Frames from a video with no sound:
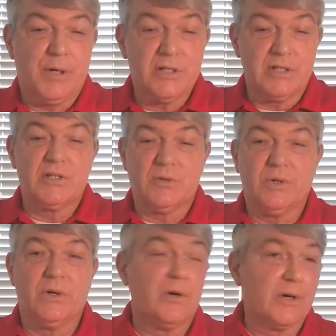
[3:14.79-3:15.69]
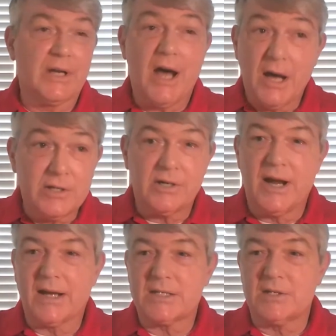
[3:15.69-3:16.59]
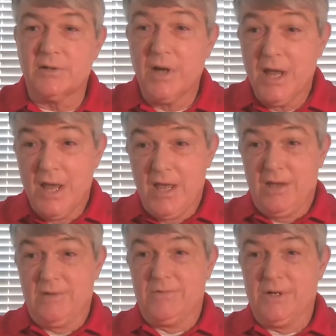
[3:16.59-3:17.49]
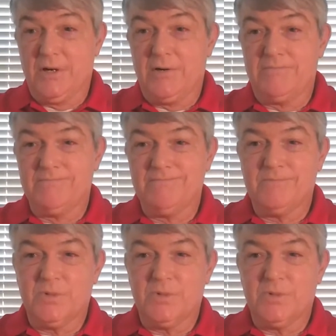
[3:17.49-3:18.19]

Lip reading: purchase order or contract. So we're